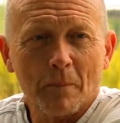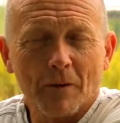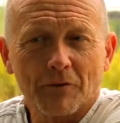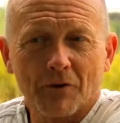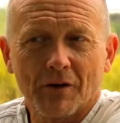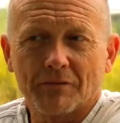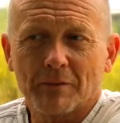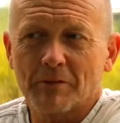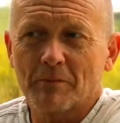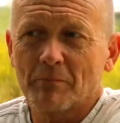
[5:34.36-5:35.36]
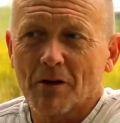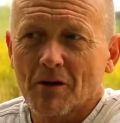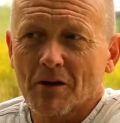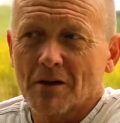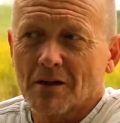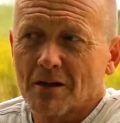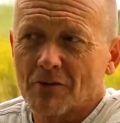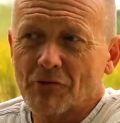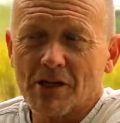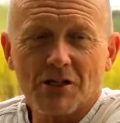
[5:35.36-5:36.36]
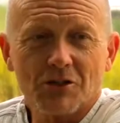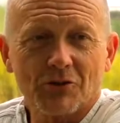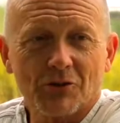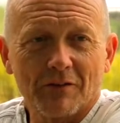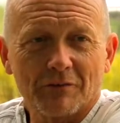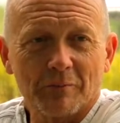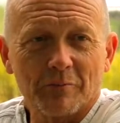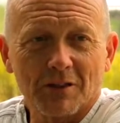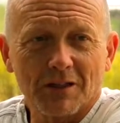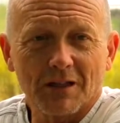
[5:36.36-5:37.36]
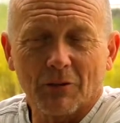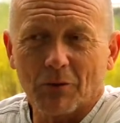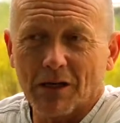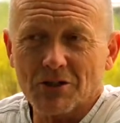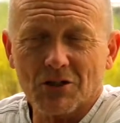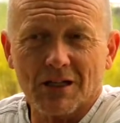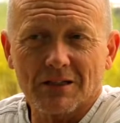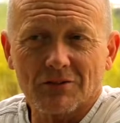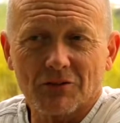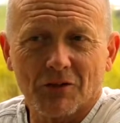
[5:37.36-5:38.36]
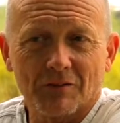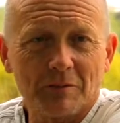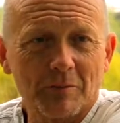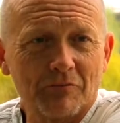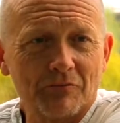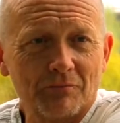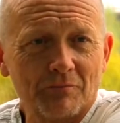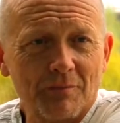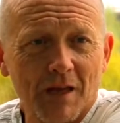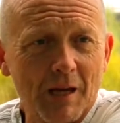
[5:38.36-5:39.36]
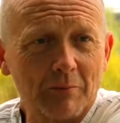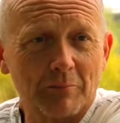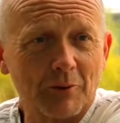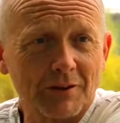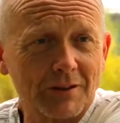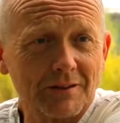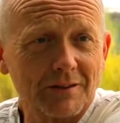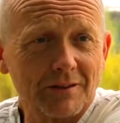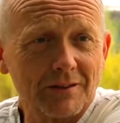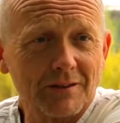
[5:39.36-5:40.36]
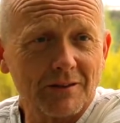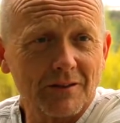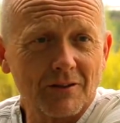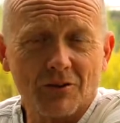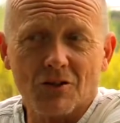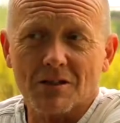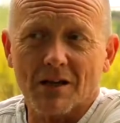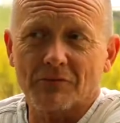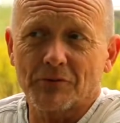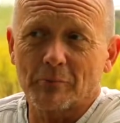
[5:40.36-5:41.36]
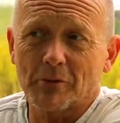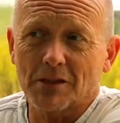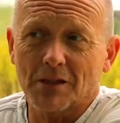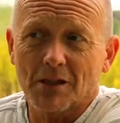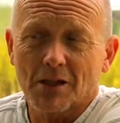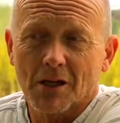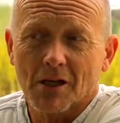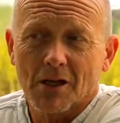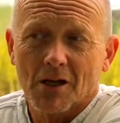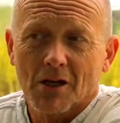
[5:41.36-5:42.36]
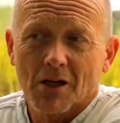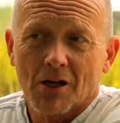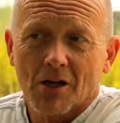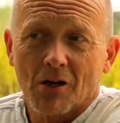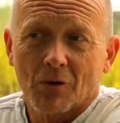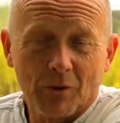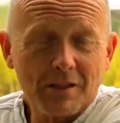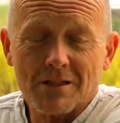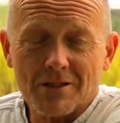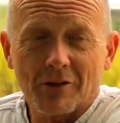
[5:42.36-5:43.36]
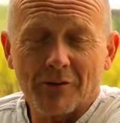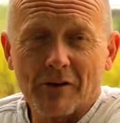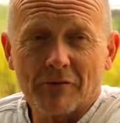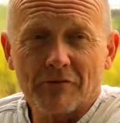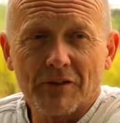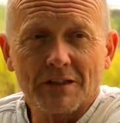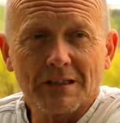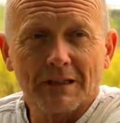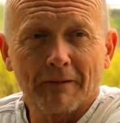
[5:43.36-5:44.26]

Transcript: You don't have to be rich, you don't have to be well educated, you don't have to be able-bodied. You just have to be willing to slow down and feel.